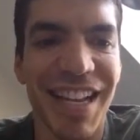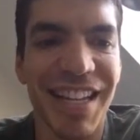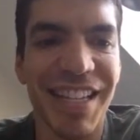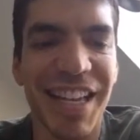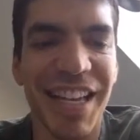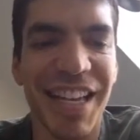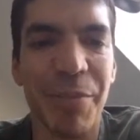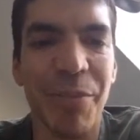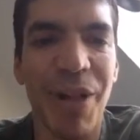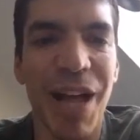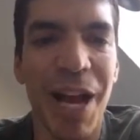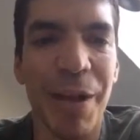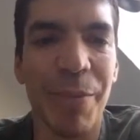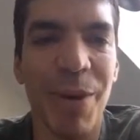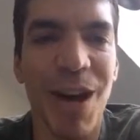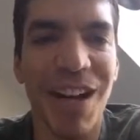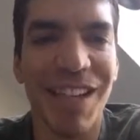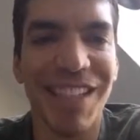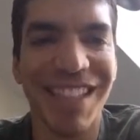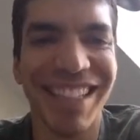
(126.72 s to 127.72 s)
It's like a black
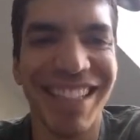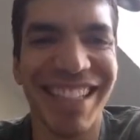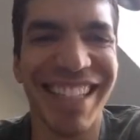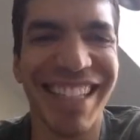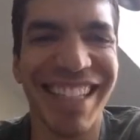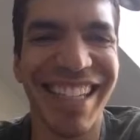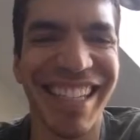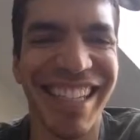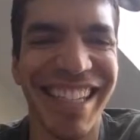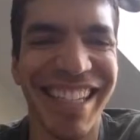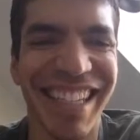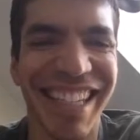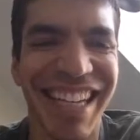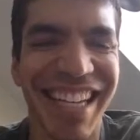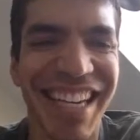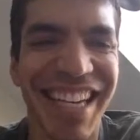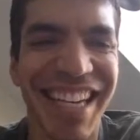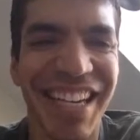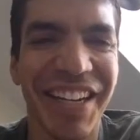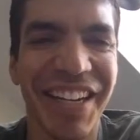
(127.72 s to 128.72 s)
box.
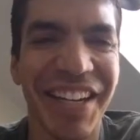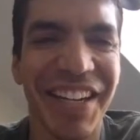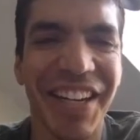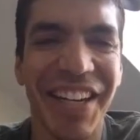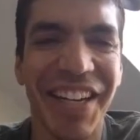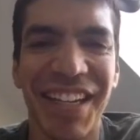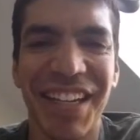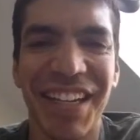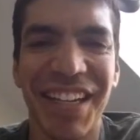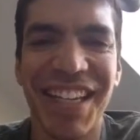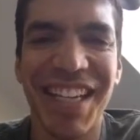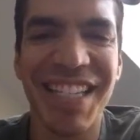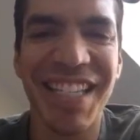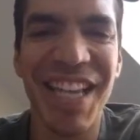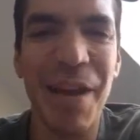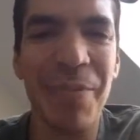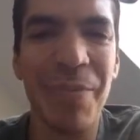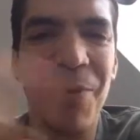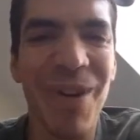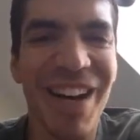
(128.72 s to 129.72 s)
Yeah.
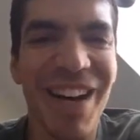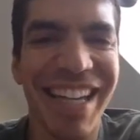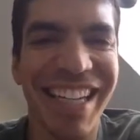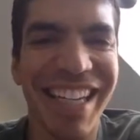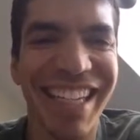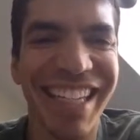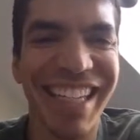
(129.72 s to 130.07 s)
Step 1.